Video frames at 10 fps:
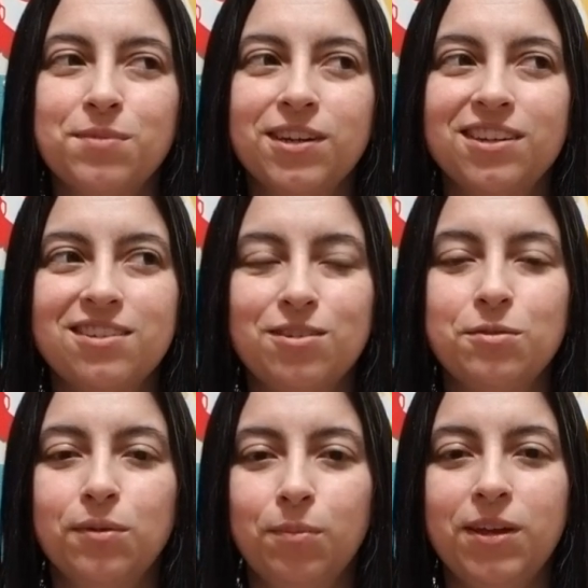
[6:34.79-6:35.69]
but you
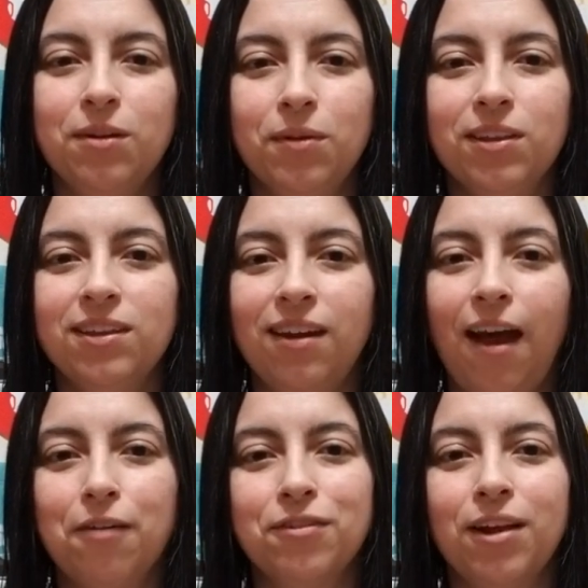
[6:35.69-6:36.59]
will beat it within
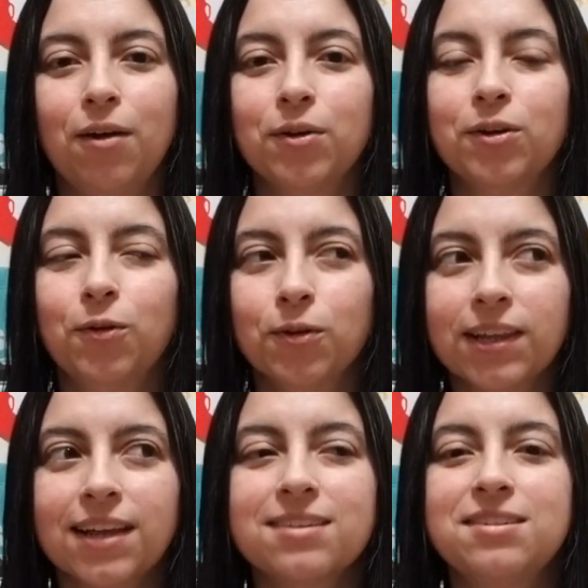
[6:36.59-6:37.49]
half an hour or
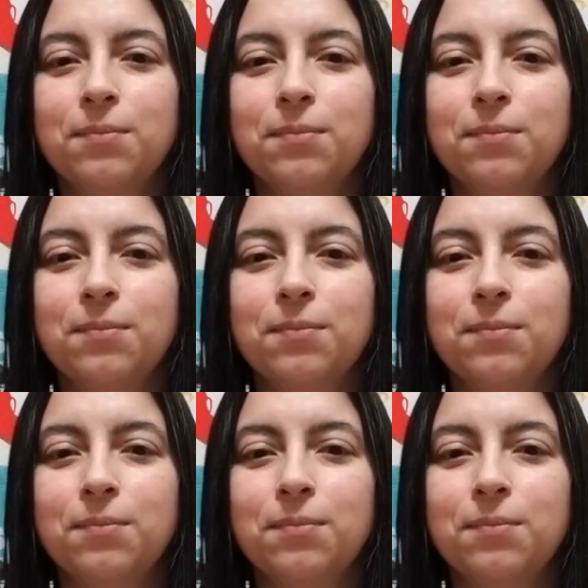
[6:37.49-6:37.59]
less,